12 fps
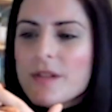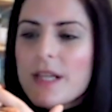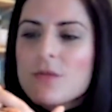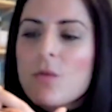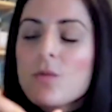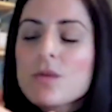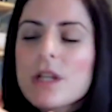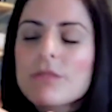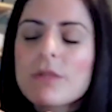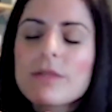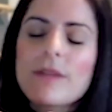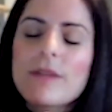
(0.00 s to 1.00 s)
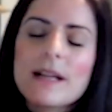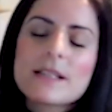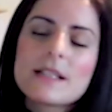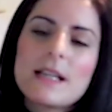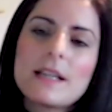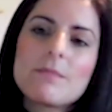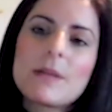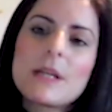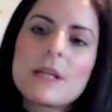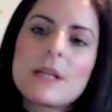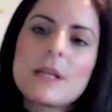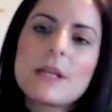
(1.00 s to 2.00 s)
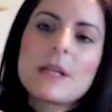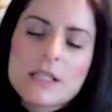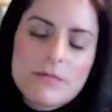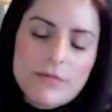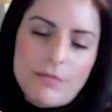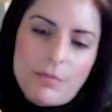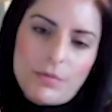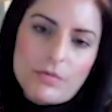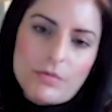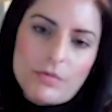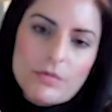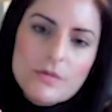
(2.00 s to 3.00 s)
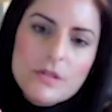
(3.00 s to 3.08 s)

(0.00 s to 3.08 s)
that is also reflected in people's subjective thoughts.